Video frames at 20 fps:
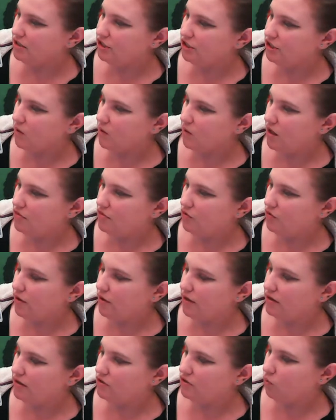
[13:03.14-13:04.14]
swallowed the
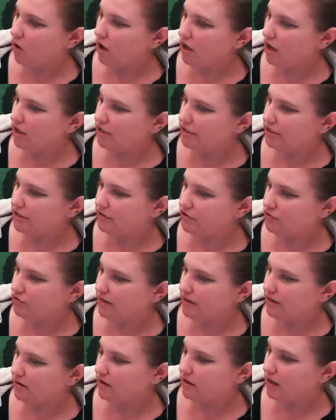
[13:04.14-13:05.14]
oil to wash down the
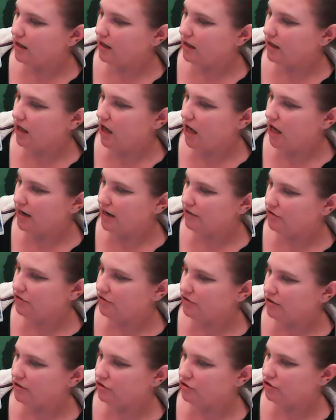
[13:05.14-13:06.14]
dreidel, a Hanukkah
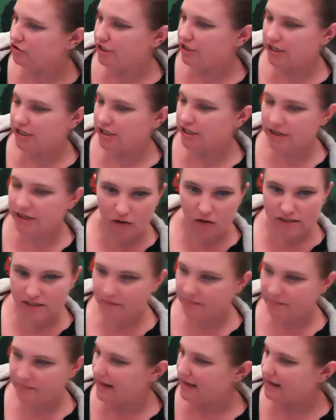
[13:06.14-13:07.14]
dreidel she thought
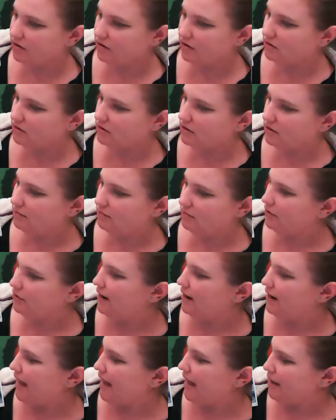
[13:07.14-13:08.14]
was a bagel.
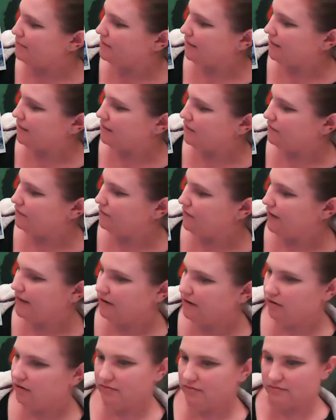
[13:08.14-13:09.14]
Perhaps it's
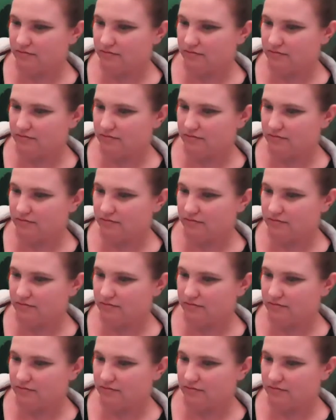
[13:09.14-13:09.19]
fatal.